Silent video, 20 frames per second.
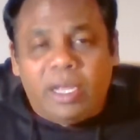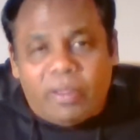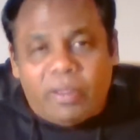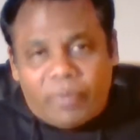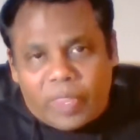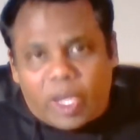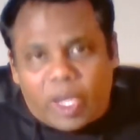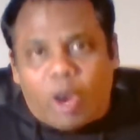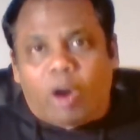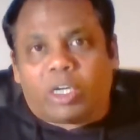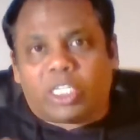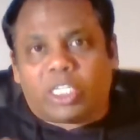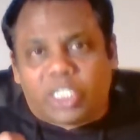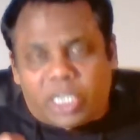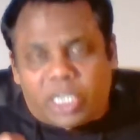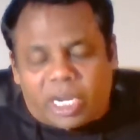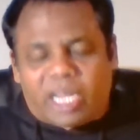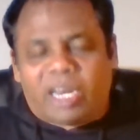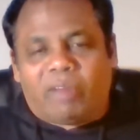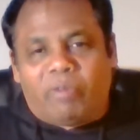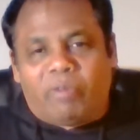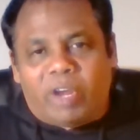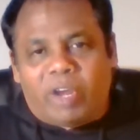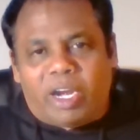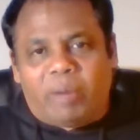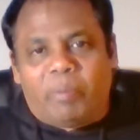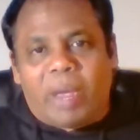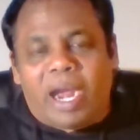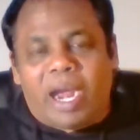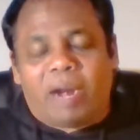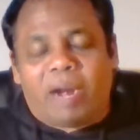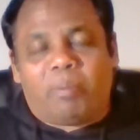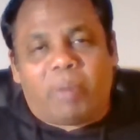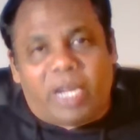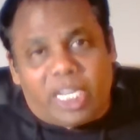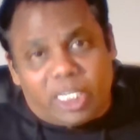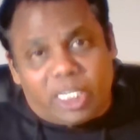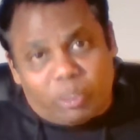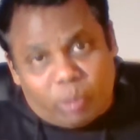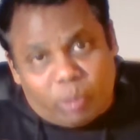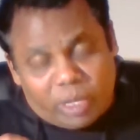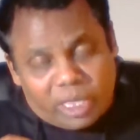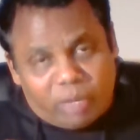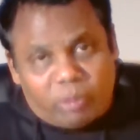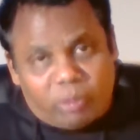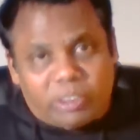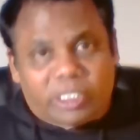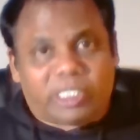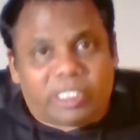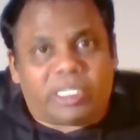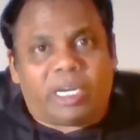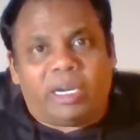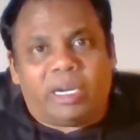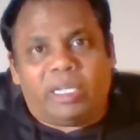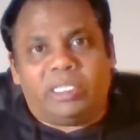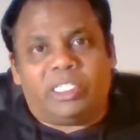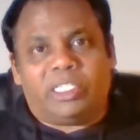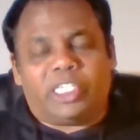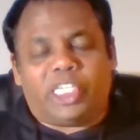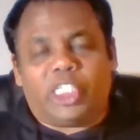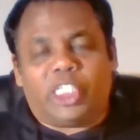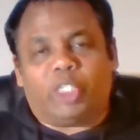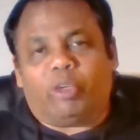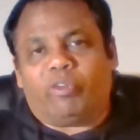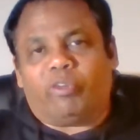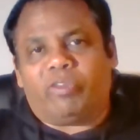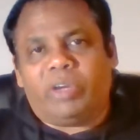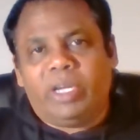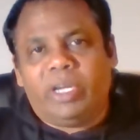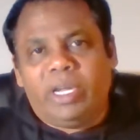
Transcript: they got stuck in a very bad place when there was a sudden surge of